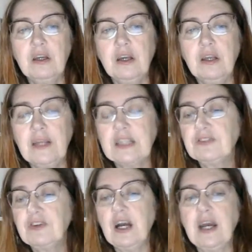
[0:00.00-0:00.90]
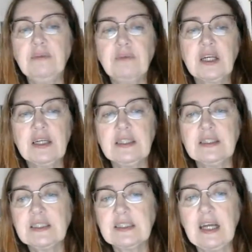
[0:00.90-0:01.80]
that's fine,
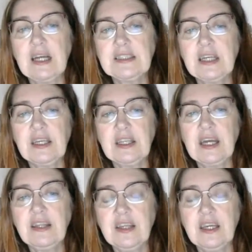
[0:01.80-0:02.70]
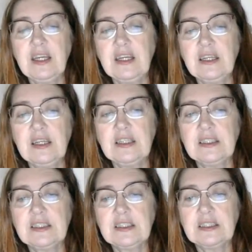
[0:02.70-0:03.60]
because I tell you, that thing
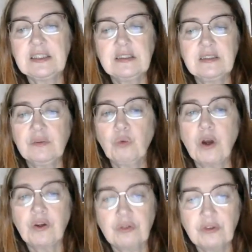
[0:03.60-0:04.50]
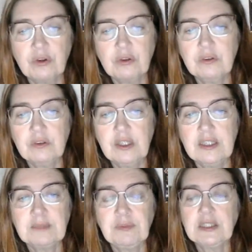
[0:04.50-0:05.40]
is wonderful.
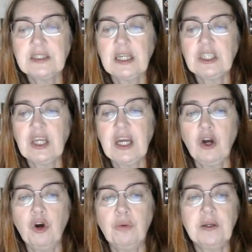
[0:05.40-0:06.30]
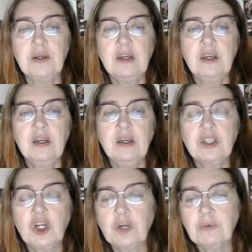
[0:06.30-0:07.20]
It's been such a help
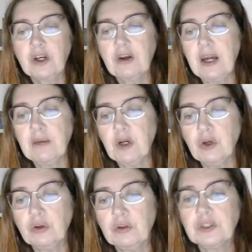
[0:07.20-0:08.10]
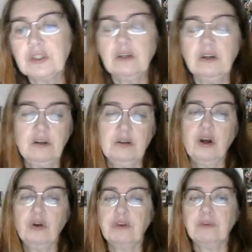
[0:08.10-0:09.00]
to hermit crab owners
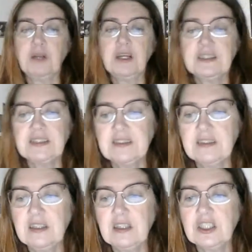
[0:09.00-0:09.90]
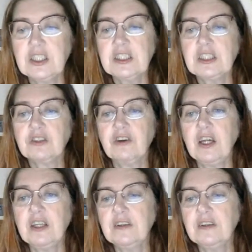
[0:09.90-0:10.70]
all over the place. It just is great.